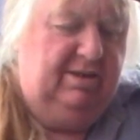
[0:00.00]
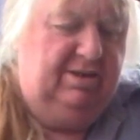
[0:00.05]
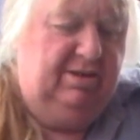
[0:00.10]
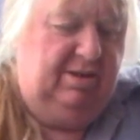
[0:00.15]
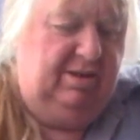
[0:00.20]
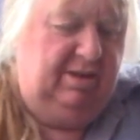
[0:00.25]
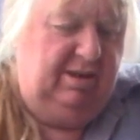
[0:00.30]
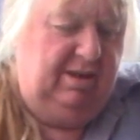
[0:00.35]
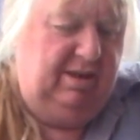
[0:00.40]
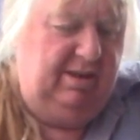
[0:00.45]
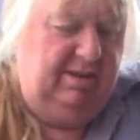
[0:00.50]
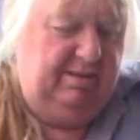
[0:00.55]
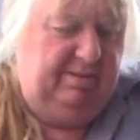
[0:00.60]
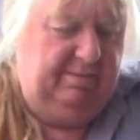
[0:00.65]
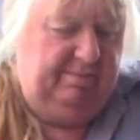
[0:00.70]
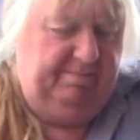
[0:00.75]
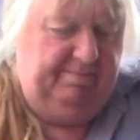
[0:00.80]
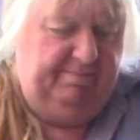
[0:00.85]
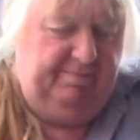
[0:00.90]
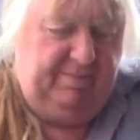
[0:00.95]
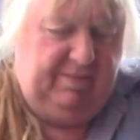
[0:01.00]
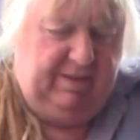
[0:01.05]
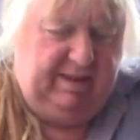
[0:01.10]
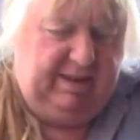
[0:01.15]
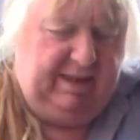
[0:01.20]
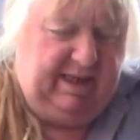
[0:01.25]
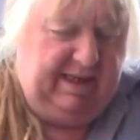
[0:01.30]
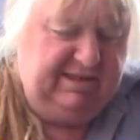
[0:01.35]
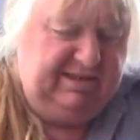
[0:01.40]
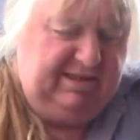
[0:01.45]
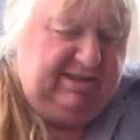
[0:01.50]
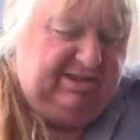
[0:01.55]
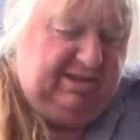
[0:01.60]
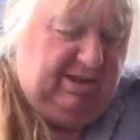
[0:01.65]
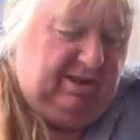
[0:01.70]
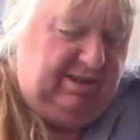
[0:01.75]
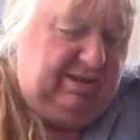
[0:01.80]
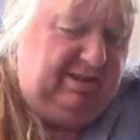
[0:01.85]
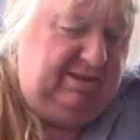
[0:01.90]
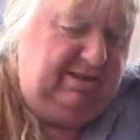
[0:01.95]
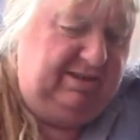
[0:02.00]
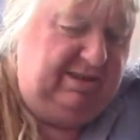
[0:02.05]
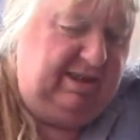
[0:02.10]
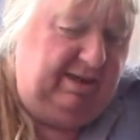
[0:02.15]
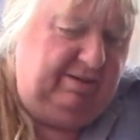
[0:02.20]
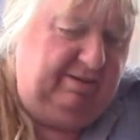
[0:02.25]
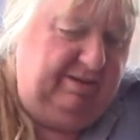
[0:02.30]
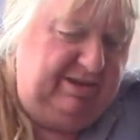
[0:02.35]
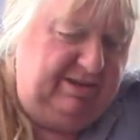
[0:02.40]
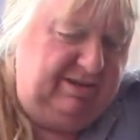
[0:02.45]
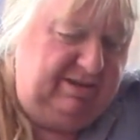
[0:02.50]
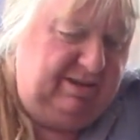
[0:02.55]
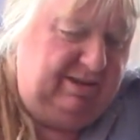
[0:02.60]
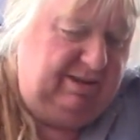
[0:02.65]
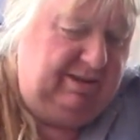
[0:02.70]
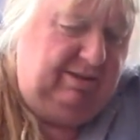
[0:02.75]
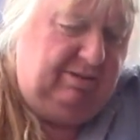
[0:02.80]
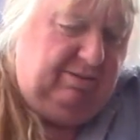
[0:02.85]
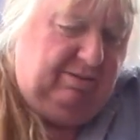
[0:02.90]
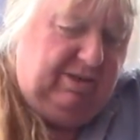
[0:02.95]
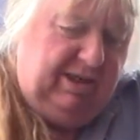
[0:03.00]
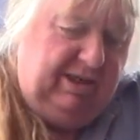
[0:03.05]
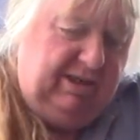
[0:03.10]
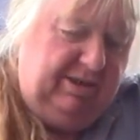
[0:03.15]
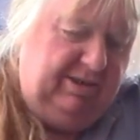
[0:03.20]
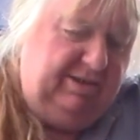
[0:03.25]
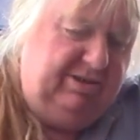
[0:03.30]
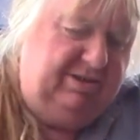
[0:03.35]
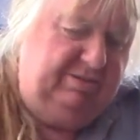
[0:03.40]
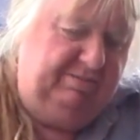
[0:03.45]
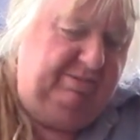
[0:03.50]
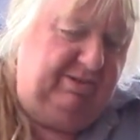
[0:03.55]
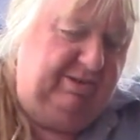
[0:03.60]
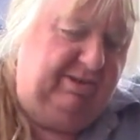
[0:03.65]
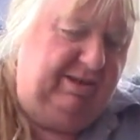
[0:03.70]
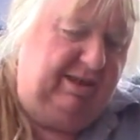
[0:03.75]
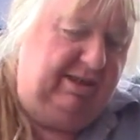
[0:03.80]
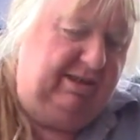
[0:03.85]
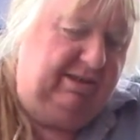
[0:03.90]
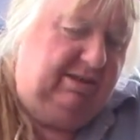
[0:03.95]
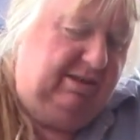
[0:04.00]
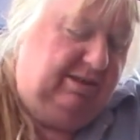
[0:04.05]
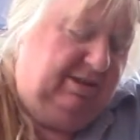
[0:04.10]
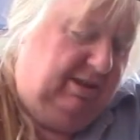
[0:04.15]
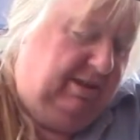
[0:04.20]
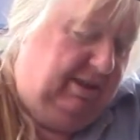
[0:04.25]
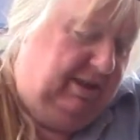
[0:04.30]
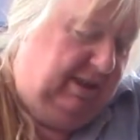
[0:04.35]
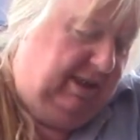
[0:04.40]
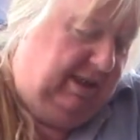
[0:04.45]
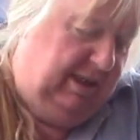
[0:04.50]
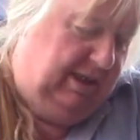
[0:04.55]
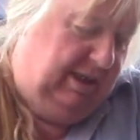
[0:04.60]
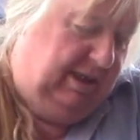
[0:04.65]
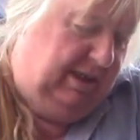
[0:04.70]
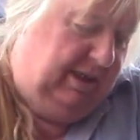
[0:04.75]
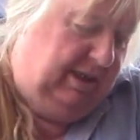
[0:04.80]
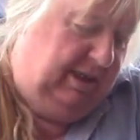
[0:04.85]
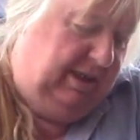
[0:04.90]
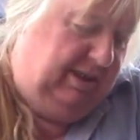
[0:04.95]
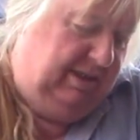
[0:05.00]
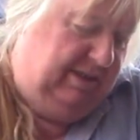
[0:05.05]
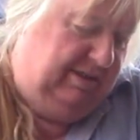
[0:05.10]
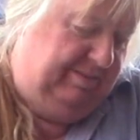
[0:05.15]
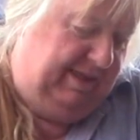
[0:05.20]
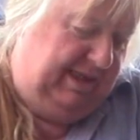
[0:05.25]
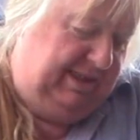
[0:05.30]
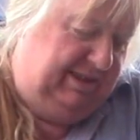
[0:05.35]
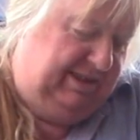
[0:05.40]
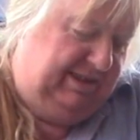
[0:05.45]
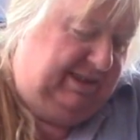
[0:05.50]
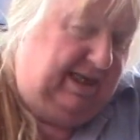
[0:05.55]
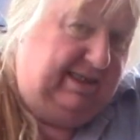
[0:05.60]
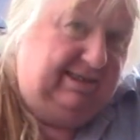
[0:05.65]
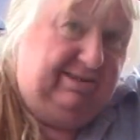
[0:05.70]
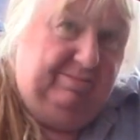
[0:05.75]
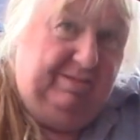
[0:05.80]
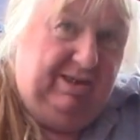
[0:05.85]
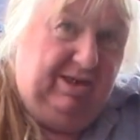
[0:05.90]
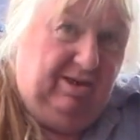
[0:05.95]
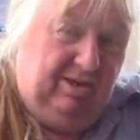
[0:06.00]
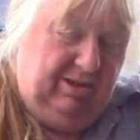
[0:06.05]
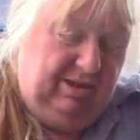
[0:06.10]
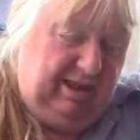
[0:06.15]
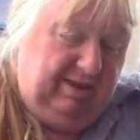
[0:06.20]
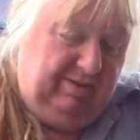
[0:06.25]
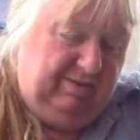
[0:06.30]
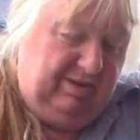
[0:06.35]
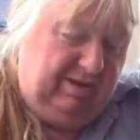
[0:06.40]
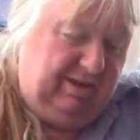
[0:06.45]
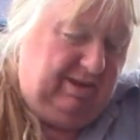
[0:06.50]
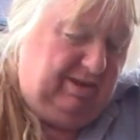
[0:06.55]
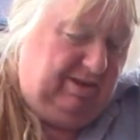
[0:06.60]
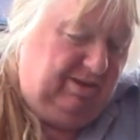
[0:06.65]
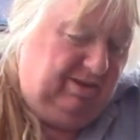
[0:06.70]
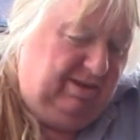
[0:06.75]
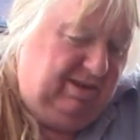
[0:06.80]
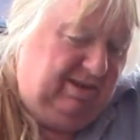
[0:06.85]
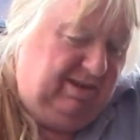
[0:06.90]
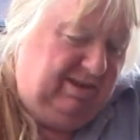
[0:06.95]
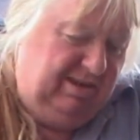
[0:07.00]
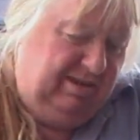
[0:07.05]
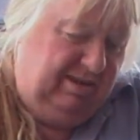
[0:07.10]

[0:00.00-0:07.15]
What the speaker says: sort of gaskets on it, so it's a reusable thing, in as much as it hasn't been on there very long.